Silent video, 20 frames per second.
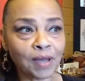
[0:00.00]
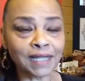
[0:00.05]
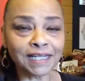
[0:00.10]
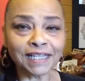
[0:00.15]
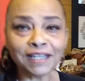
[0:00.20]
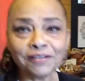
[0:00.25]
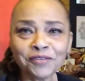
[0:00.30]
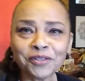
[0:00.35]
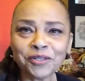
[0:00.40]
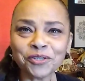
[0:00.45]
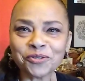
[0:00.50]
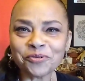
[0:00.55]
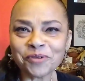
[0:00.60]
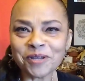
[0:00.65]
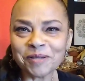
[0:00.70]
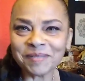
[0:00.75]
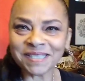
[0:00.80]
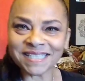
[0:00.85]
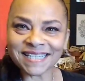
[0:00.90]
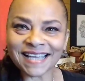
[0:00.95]
living the
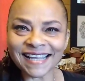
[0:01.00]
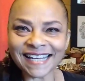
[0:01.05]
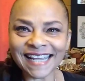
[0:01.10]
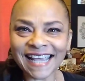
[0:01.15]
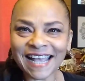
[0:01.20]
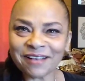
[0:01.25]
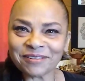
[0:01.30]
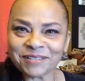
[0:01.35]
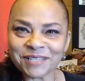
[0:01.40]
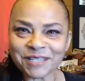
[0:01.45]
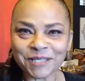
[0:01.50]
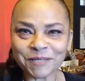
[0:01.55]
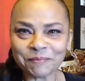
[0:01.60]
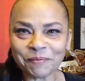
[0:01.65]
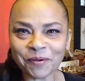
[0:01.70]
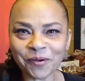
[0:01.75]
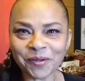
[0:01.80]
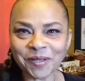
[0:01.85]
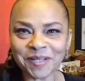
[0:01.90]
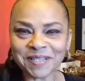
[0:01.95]
dream, the tiny house
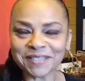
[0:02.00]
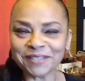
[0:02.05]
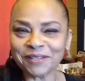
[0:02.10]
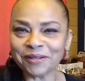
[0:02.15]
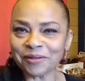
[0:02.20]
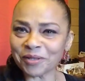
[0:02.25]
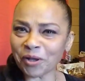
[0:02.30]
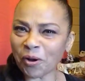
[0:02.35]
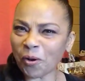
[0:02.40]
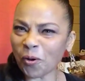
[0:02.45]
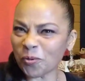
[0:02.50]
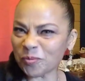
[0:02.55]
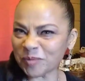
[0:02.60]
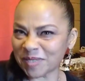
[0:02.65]
experience, the